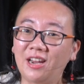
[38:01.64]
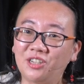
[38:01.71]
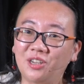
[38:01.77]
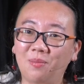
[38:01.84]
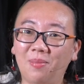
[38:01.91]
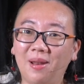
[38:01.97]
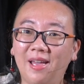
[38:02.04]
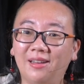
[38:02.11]

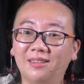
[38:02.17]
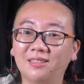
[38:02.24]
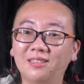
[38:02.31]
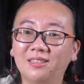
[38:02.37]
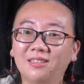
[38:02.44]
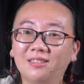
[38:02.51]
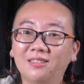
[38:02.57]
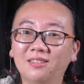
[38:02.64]
action
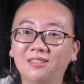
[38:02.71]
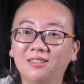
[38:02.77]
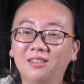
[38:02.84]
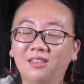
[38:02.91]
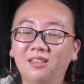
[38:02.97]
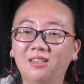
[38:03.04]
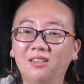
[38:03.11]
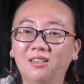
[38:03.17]
plans.
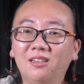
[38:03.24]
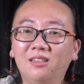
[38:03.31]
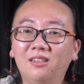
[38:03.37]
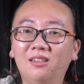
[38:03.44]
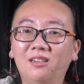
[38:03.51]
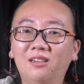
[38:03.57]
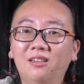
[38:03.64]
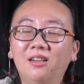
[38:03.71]

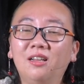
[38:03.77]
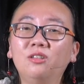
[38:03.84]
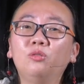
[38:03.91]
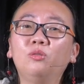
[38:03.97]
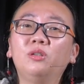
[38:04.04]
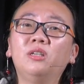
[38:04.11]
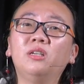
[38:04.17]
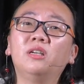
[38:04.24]
Learn
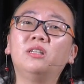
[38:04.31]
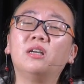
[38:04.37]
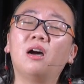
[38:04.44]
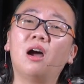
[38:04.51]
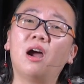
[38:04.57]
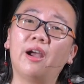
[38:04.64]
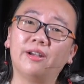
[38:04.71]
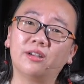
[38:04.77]
to hear the
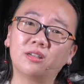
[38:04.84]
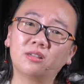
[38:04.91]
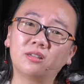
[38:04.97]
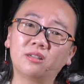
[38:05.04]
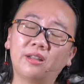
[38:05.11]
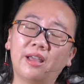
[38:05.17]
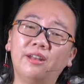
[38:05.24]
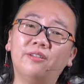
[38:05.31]
heart
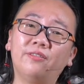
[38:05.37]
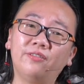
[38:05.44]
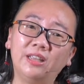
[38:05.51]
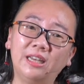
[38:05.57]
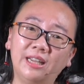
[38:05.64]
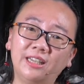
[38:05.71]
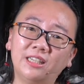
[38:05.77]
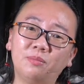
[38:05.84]
and the
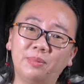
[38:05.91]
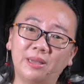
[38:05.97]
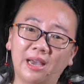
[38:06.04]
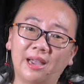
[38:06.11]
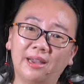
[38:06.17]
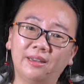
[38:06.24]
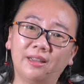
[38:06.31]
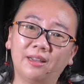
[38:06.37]
feelings
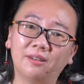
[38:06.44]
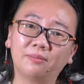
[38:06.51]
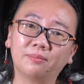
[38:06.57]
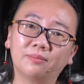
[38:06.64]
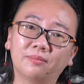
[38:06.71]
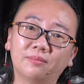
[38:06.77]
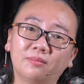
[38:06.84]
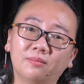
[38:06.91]
behind it.
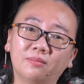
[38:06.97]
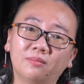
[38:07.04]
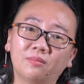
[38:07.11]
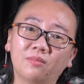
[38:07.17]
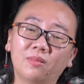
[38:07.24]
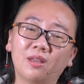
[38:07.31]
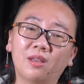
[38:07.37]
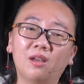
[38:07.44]

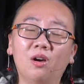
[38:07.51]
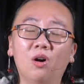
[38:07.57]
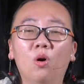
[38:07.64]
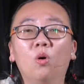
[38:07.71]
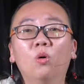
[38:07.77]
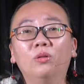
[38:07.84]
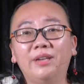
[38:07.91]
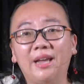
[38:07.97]

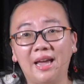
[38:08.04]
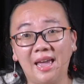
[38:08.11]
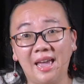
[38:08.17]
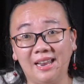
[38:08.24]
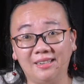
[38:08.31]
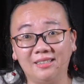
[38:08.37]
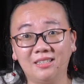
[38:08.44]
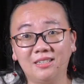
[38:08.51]
Hold their
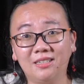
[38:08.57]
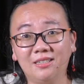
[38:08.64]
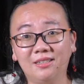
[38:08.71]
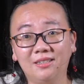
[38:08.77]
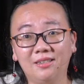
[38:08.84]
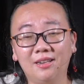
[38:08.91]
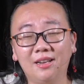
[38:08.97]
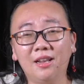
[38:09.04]
hands.
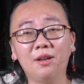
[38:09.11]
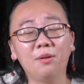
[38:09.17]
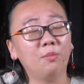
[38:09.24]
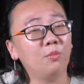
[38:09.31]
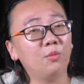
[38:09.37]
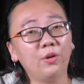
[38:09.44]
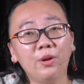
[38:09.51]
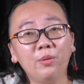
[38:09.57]

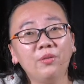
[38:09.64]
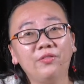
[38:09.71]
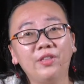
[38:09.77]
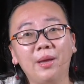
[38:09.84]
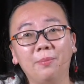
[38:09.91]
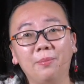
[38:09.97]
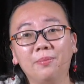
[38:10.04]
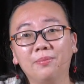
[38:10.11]
Pray with
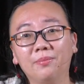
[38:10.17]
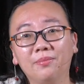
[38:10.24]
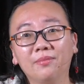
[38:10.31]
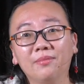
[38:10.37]
them.